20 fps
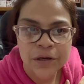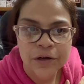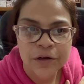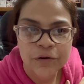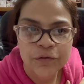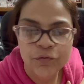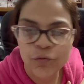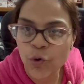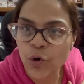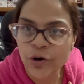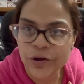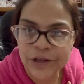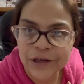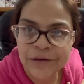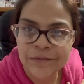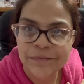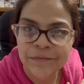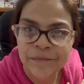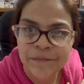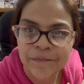for
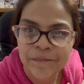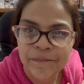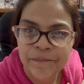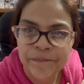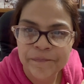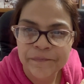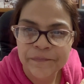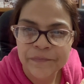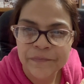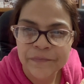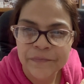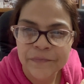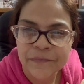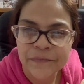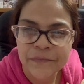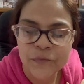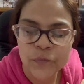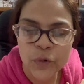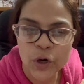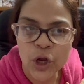them,
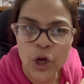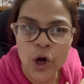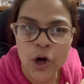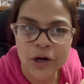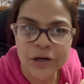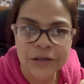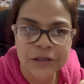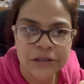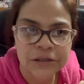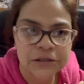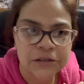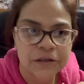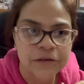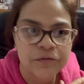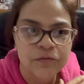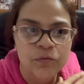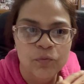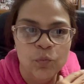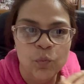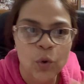regardless of
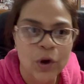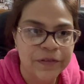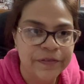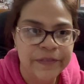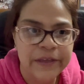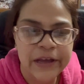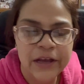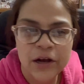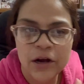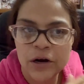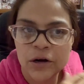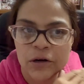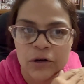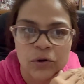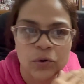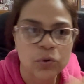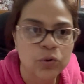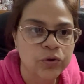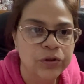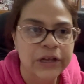what they are,
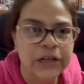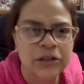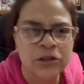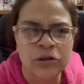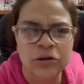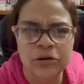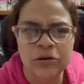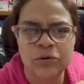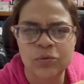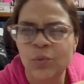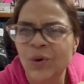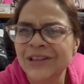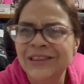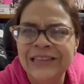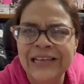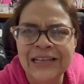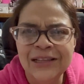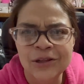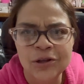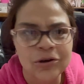who they look, what
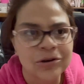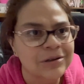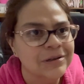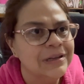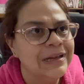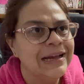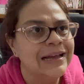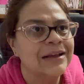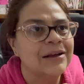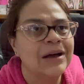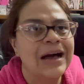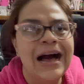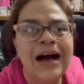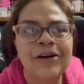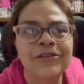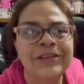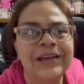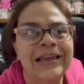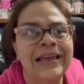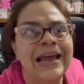they look like, how
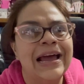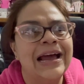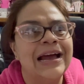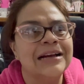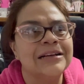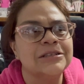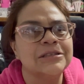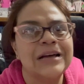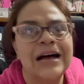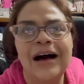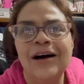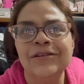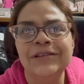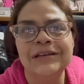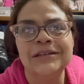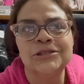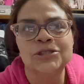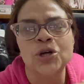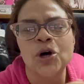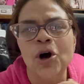they act, how
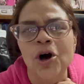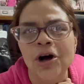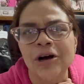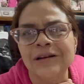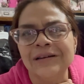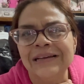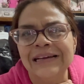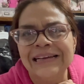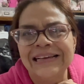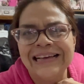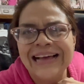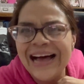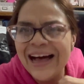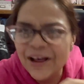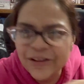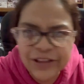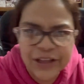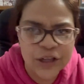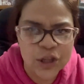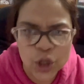they talk, like how
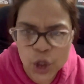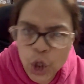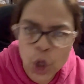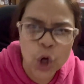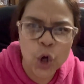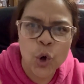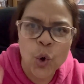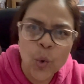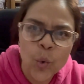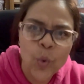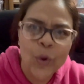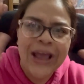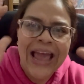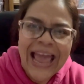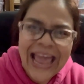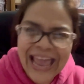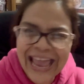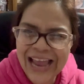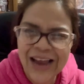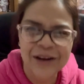they look. Who
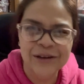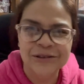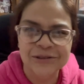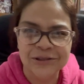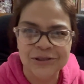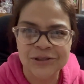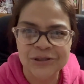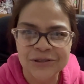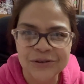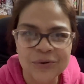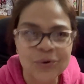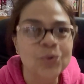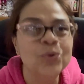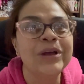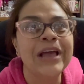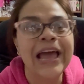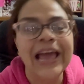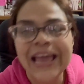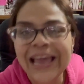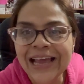cares? Who
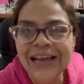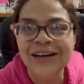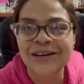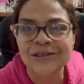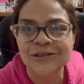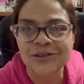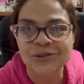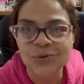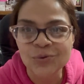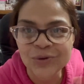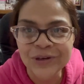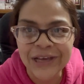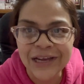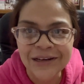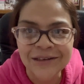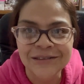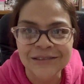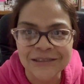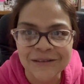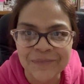cares? Who
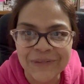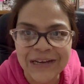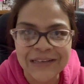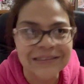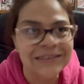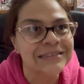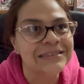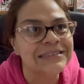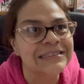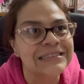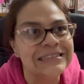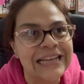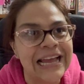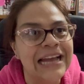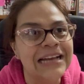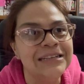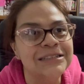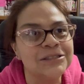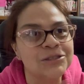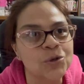cares about the
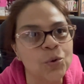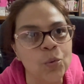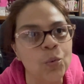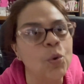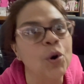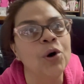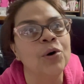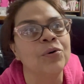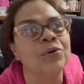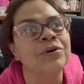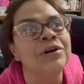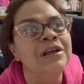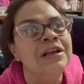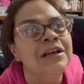status quo?